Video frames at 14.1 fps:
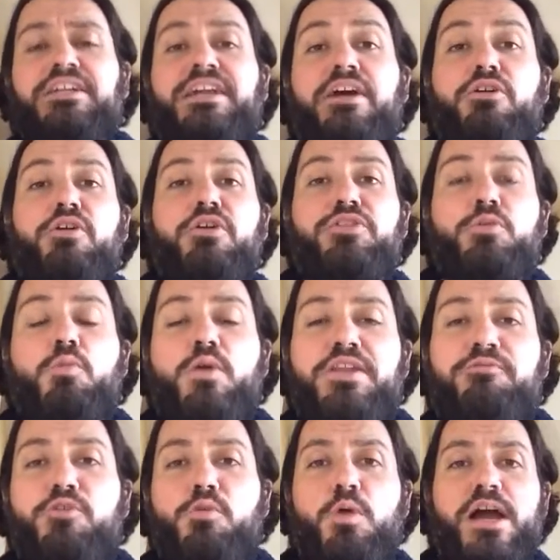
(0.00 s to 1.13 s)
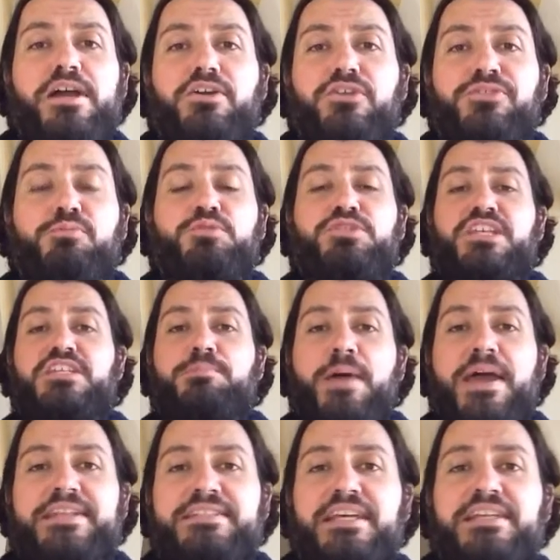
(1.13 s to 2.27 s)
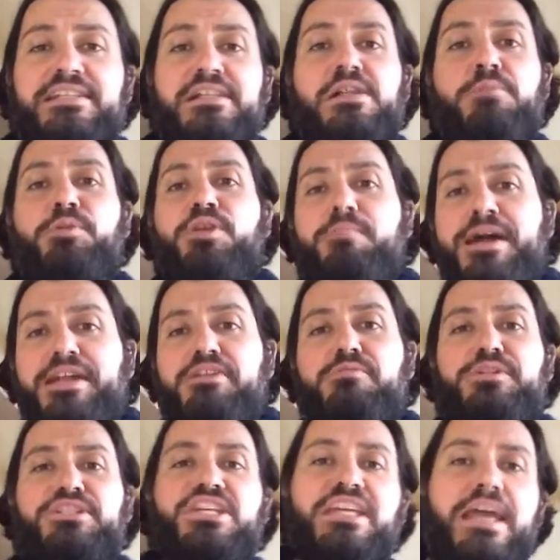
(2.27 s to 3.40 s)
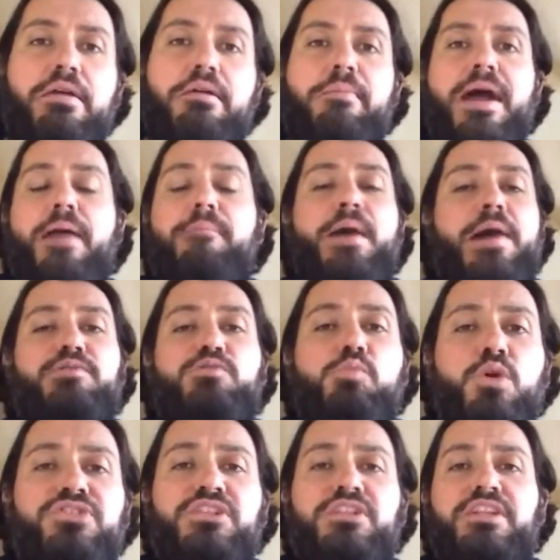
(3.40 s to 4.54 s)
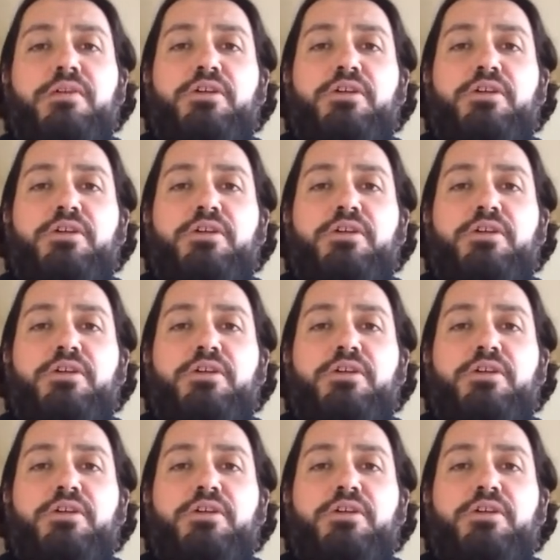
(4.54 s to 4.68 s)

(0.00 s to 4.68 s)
Now, the win for Wales was expected, but the manner in which it came about perhaps wasn't.